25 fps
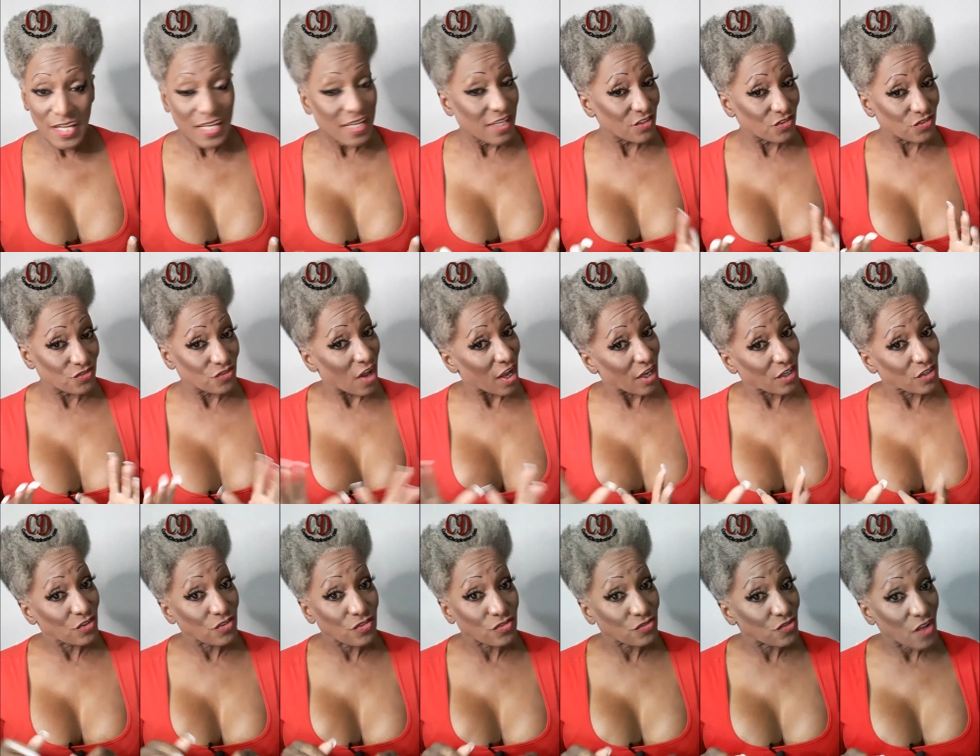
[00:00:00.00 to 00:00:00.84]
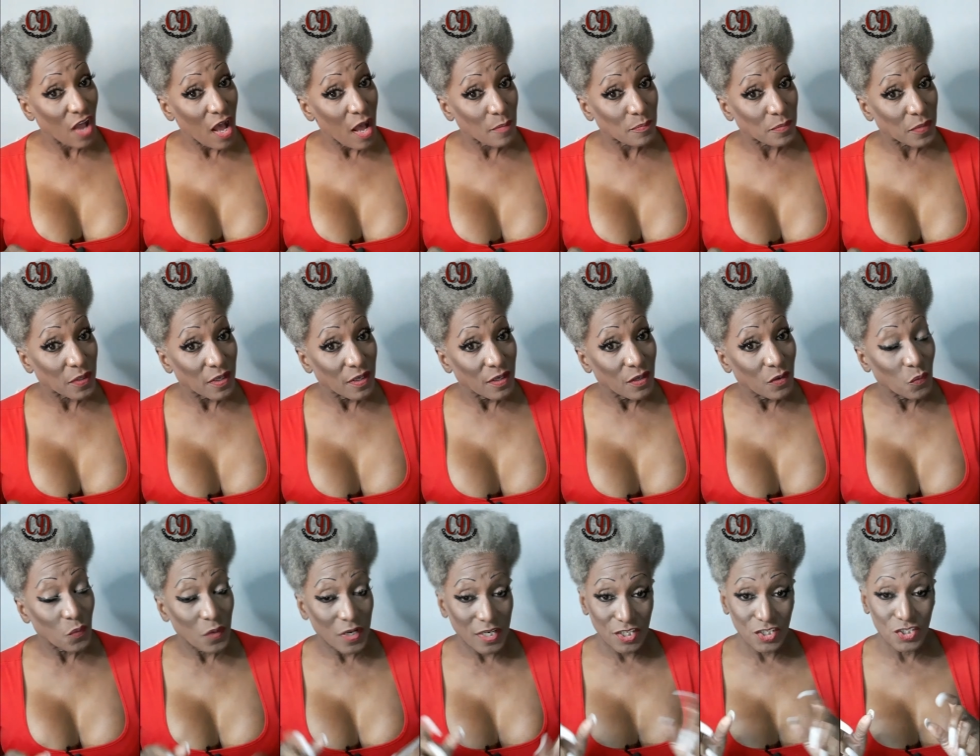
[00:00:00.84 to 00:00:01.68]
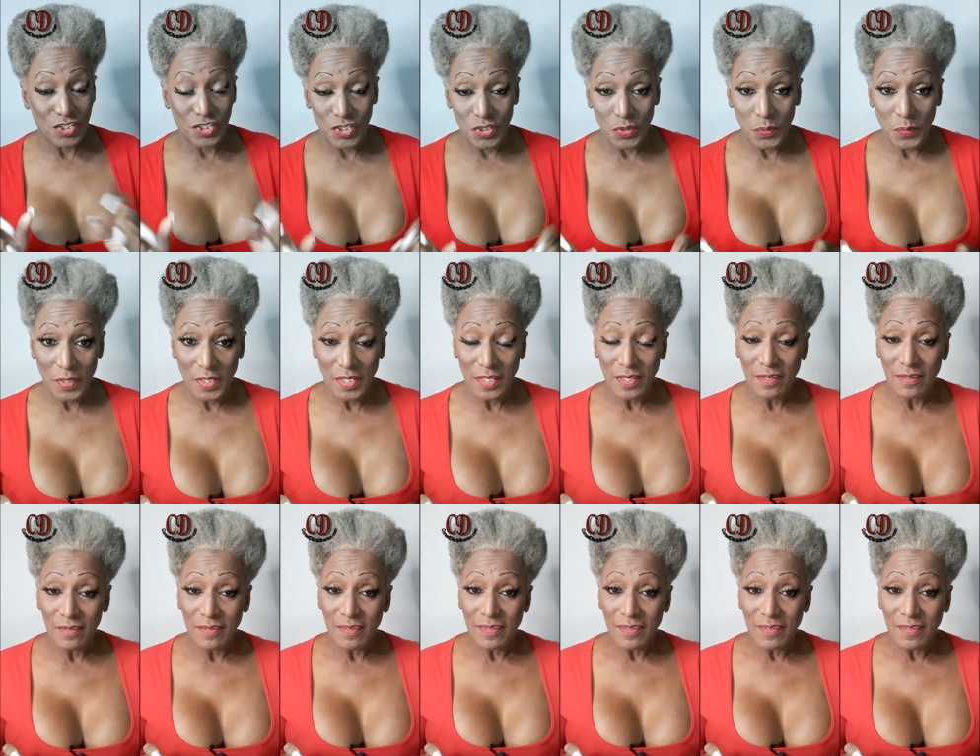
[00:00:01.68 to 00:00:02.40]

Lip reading: It's not going to stop what it's doing.